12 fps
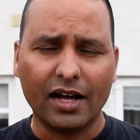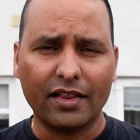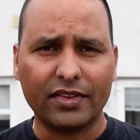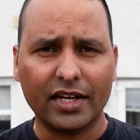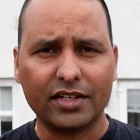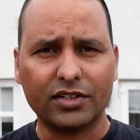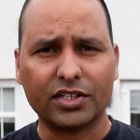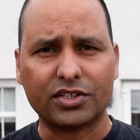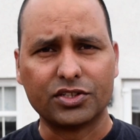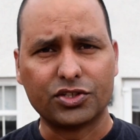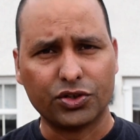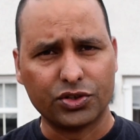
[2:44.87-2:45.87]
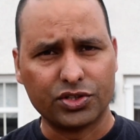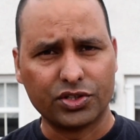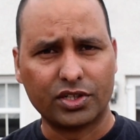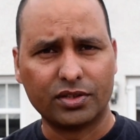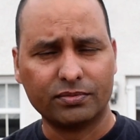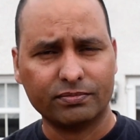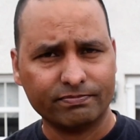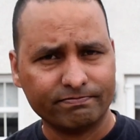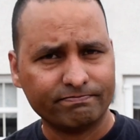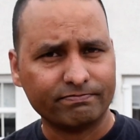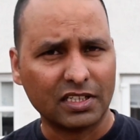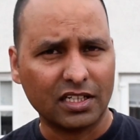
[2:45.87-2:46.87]
And then you need to choose your,
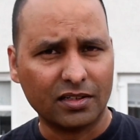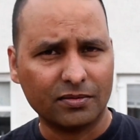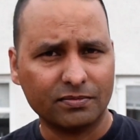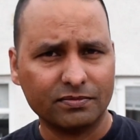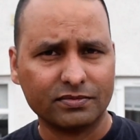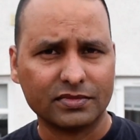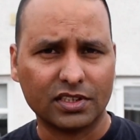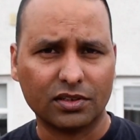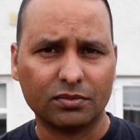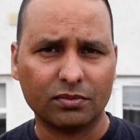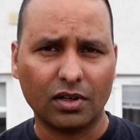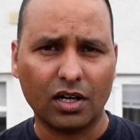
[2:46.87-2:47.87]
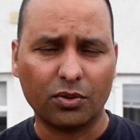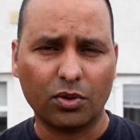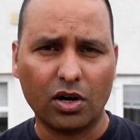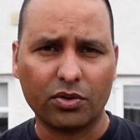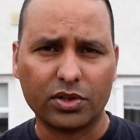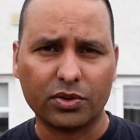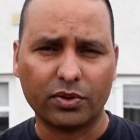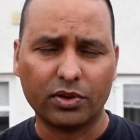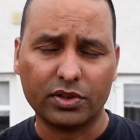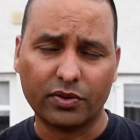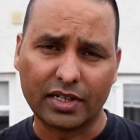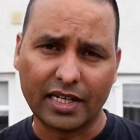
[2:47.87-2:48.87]
you know, how you
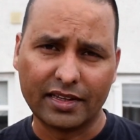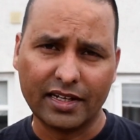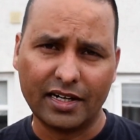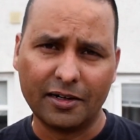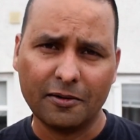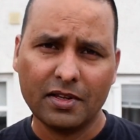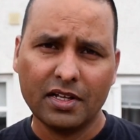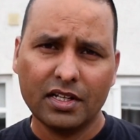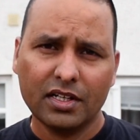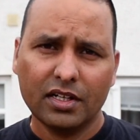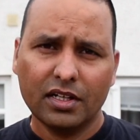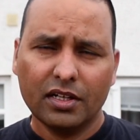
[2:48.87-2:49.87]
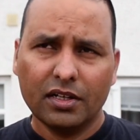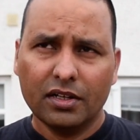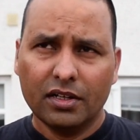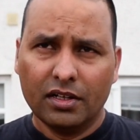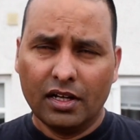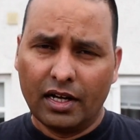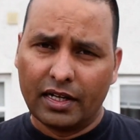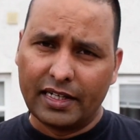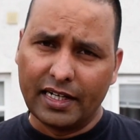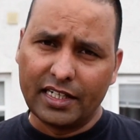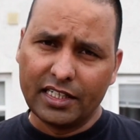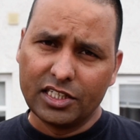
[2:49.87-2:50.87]
will get there.
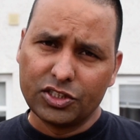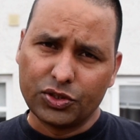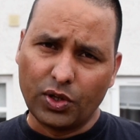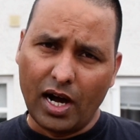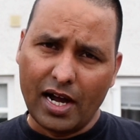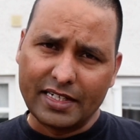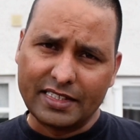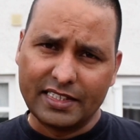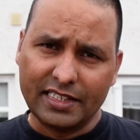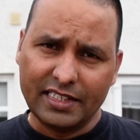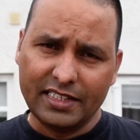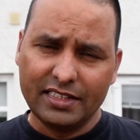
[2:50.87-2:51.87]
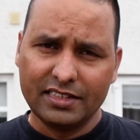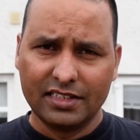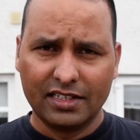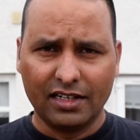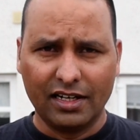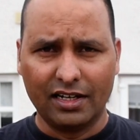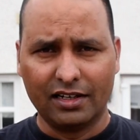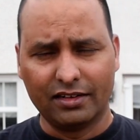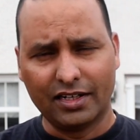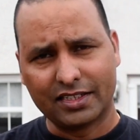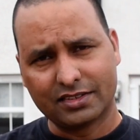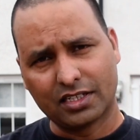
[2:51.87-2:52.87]
Getting into IT,
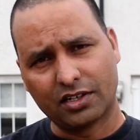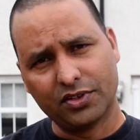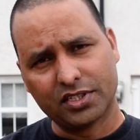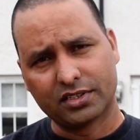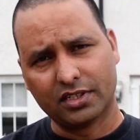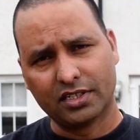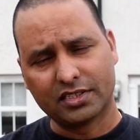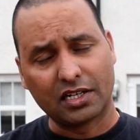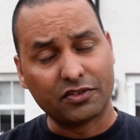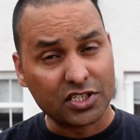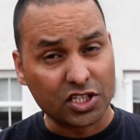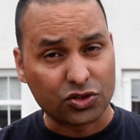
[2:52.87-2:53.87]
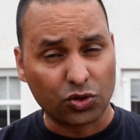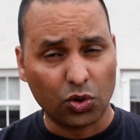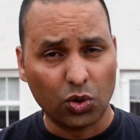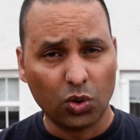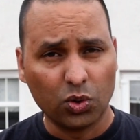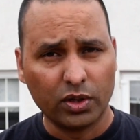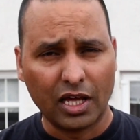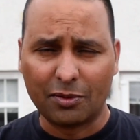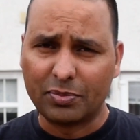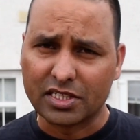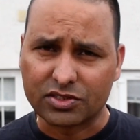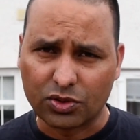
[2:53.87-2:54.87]
like services role,
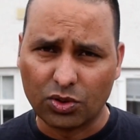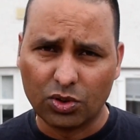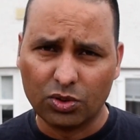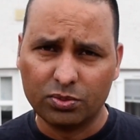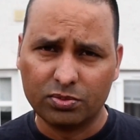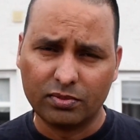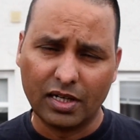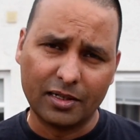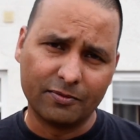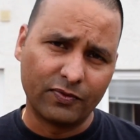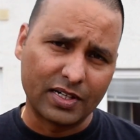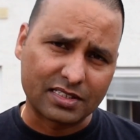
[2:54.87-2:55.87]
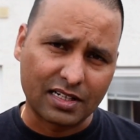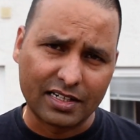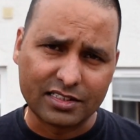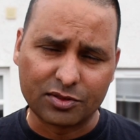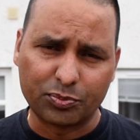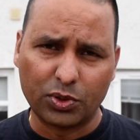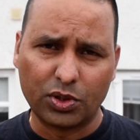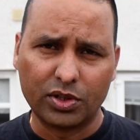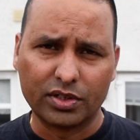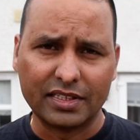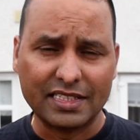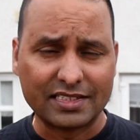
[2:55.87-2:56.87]
help desk role, first line
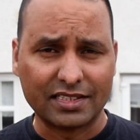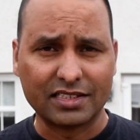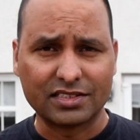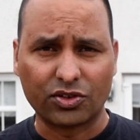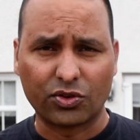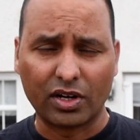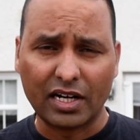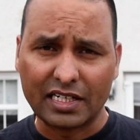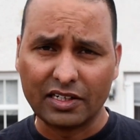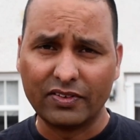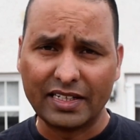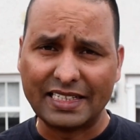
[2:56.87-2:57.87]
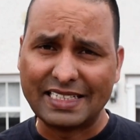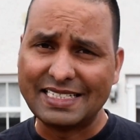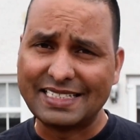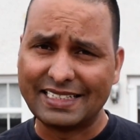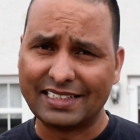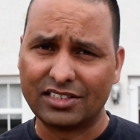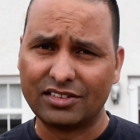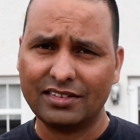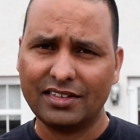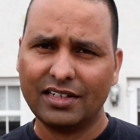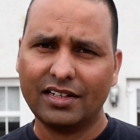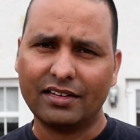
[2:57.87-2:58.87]
support, these things are relatively easier
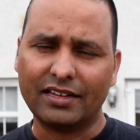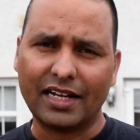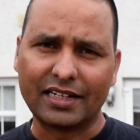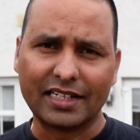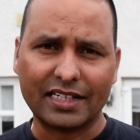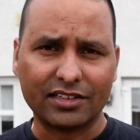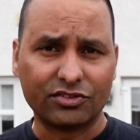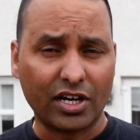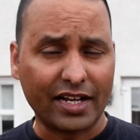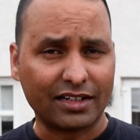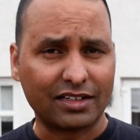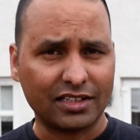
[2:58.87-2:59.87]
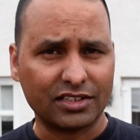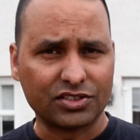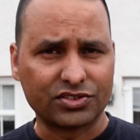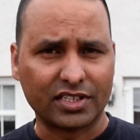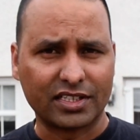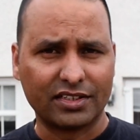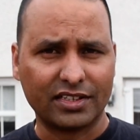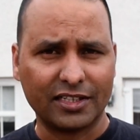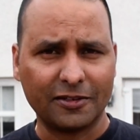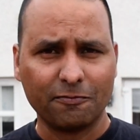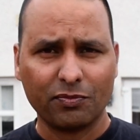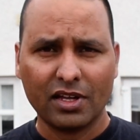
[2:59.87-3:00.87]
than getting directly into
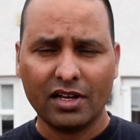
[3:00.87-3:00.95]
security.